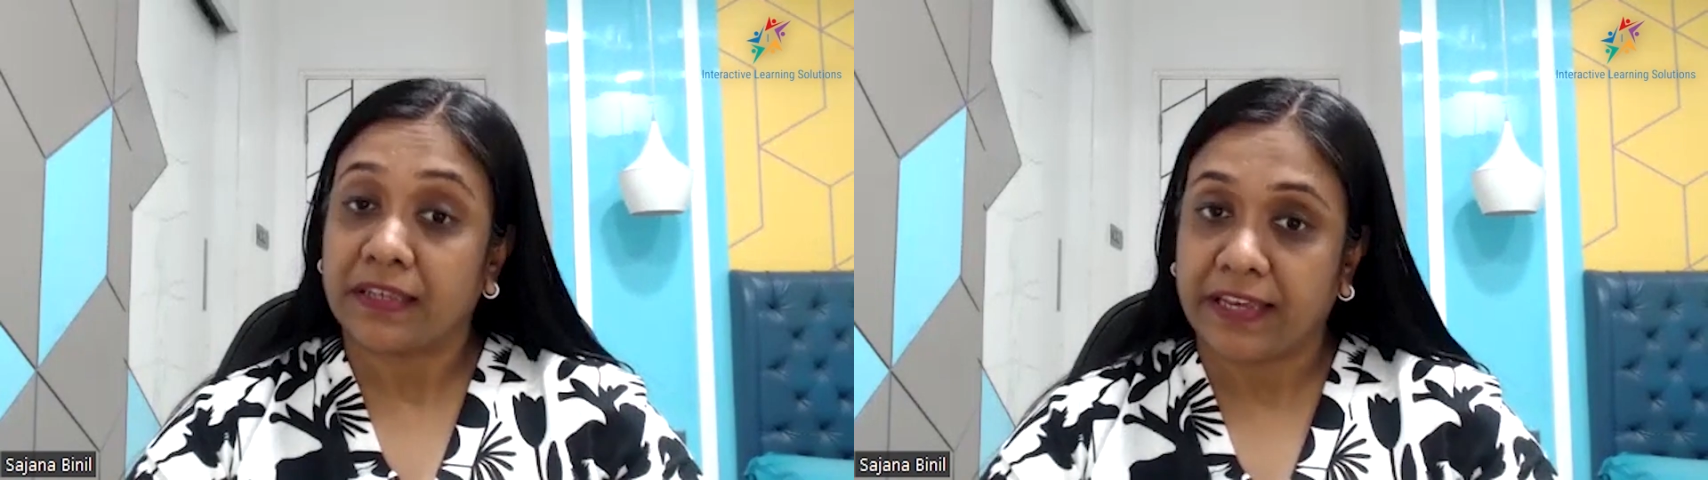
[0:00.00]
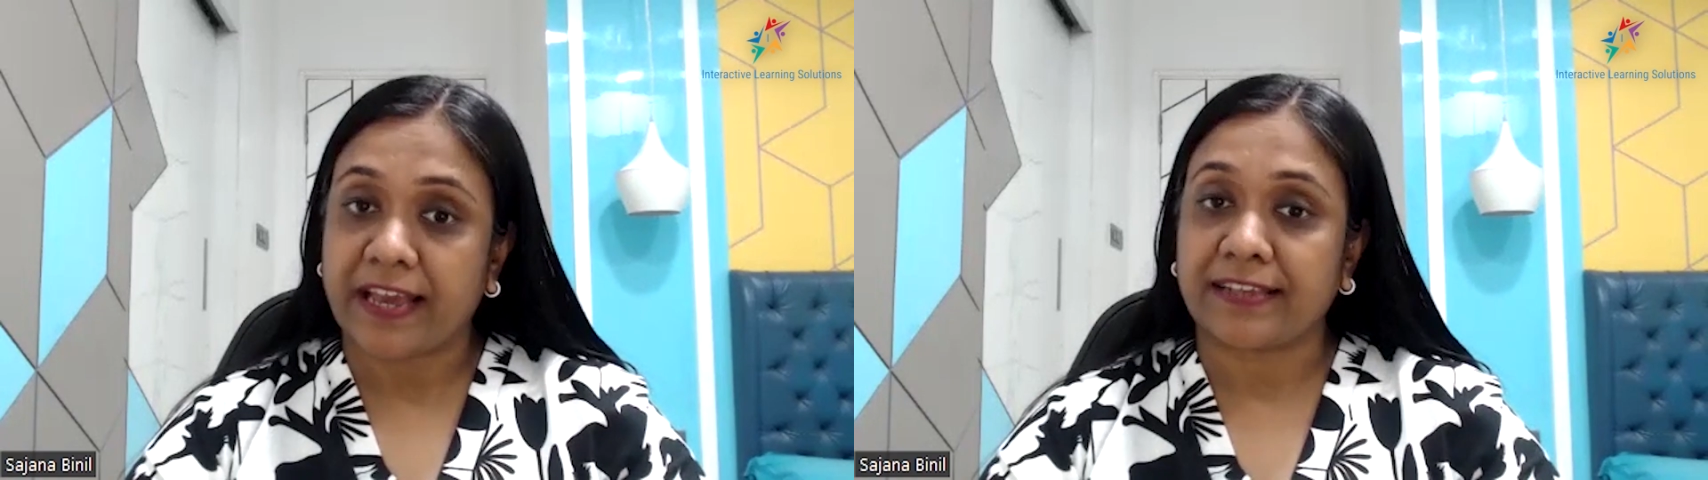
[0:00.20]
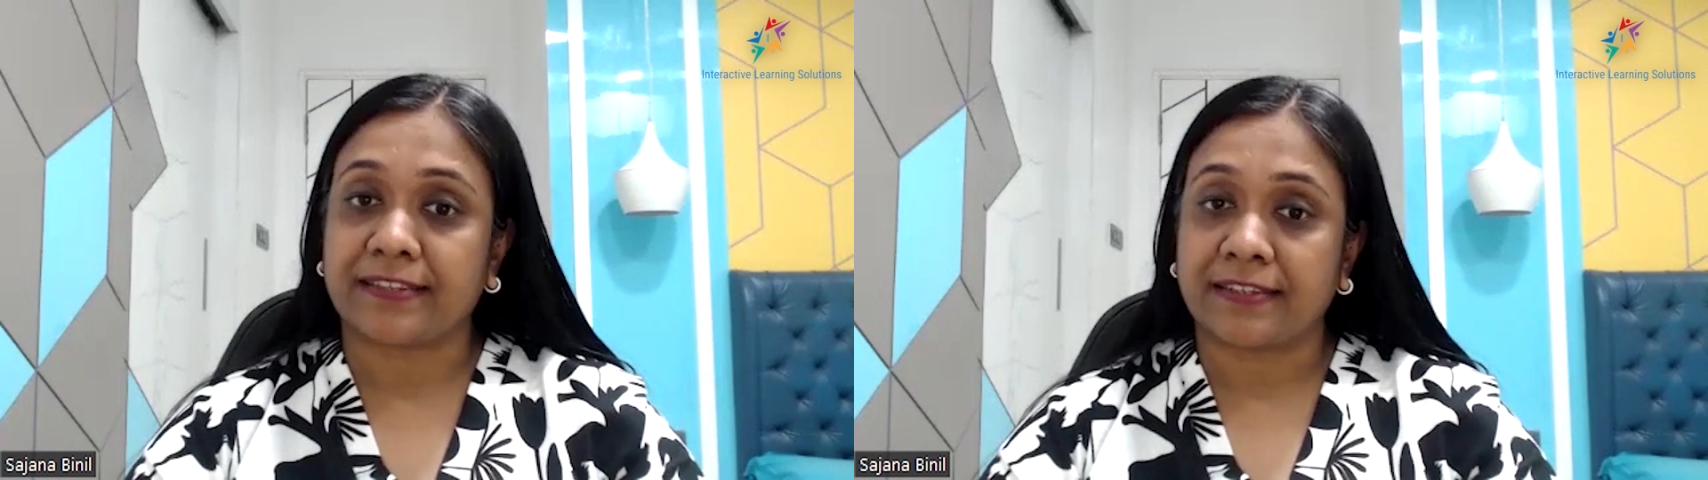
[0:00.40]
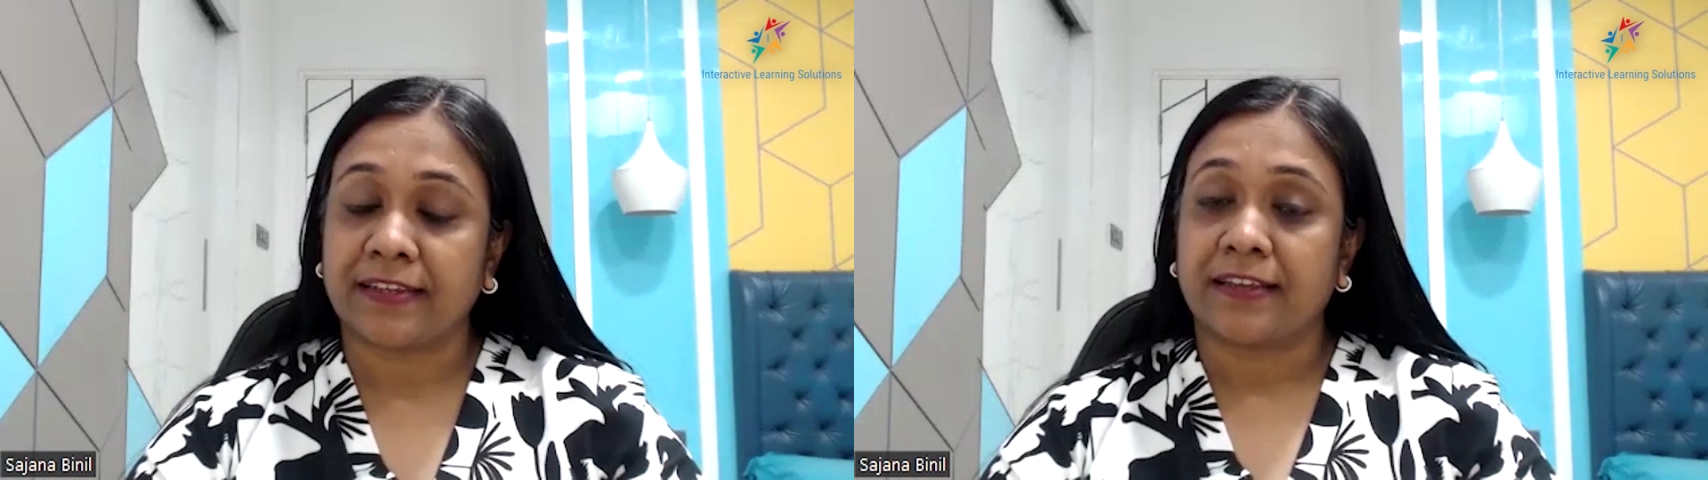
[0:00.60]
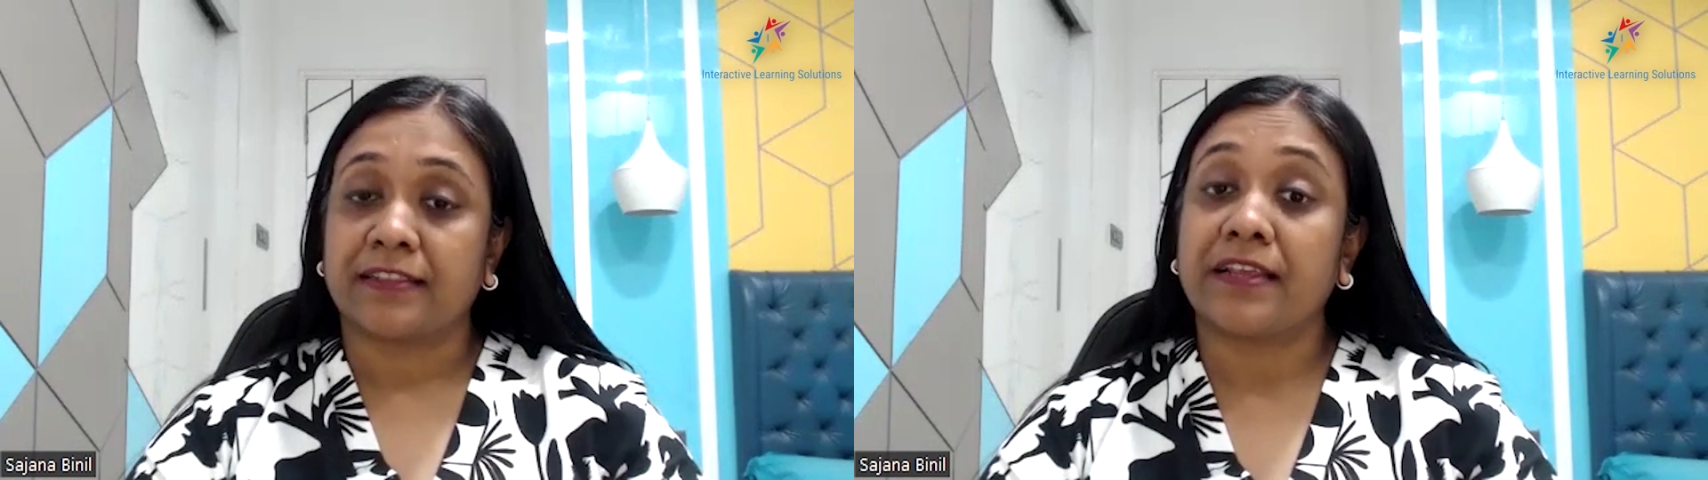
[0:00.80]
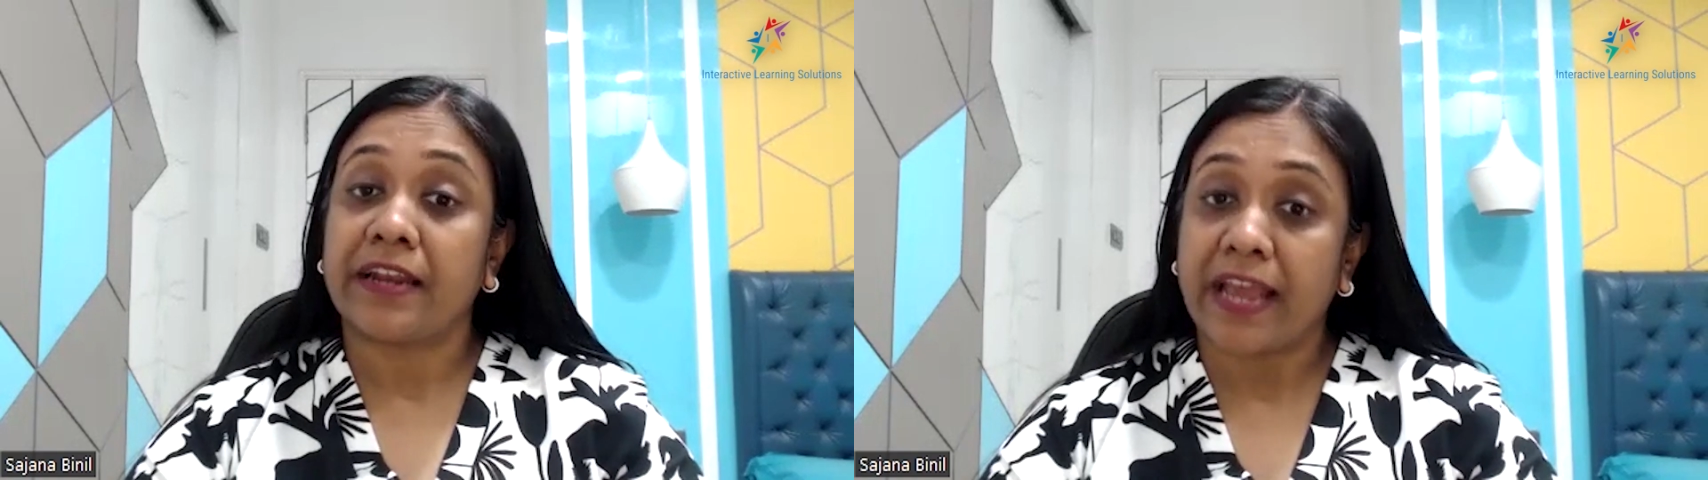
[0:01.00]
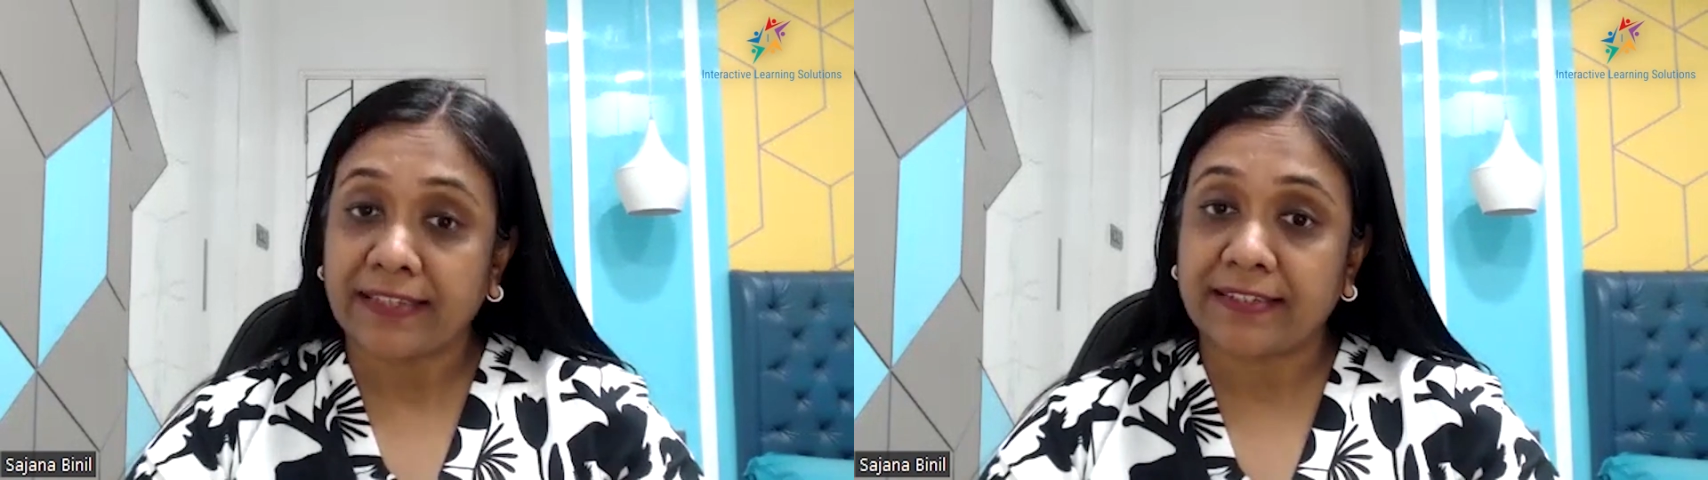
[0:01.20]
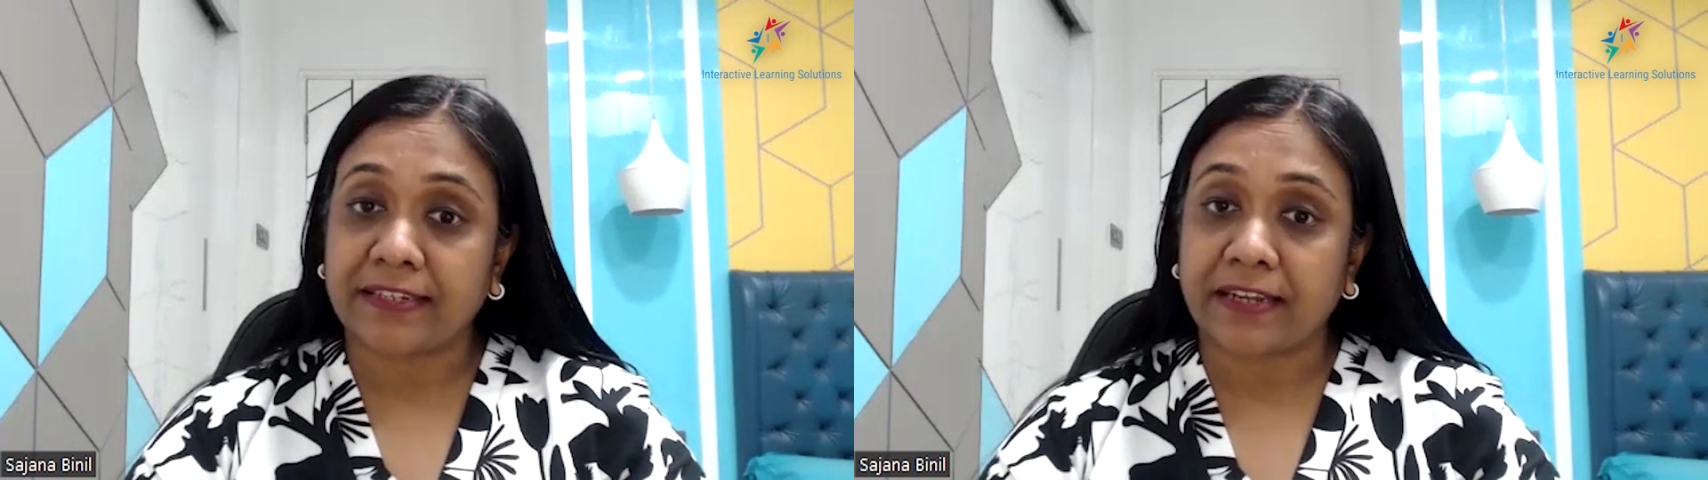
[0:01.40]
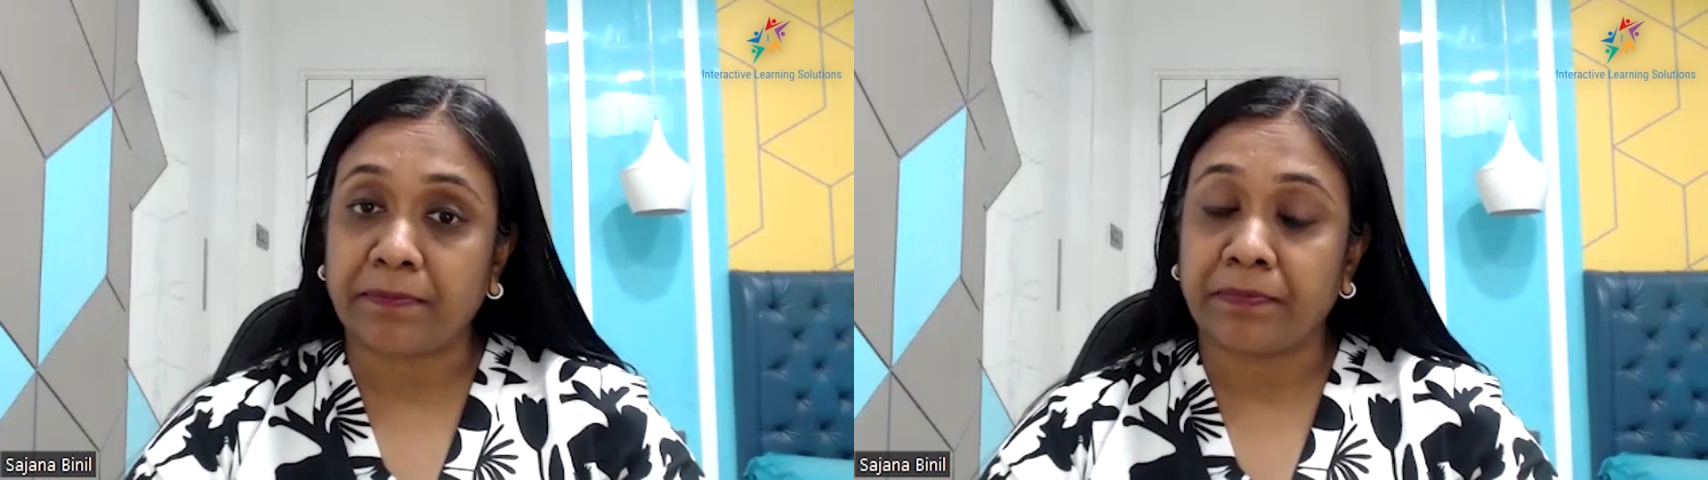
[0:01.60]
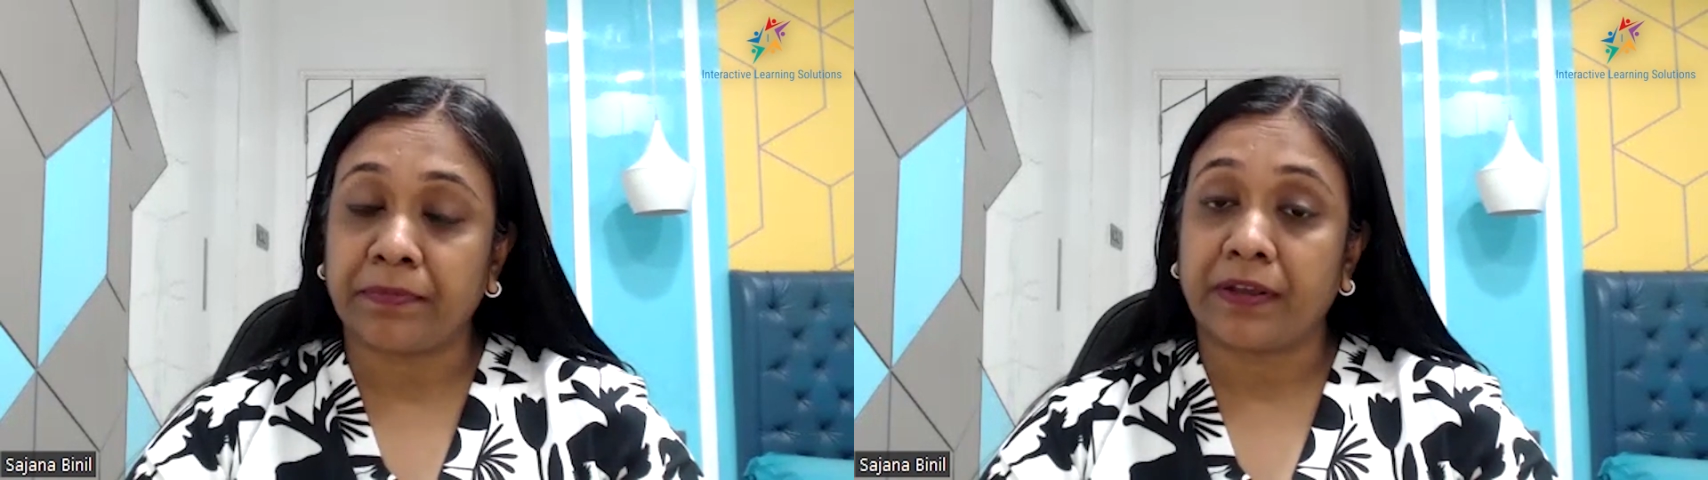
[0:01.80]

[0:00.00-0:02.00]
Yes, the next step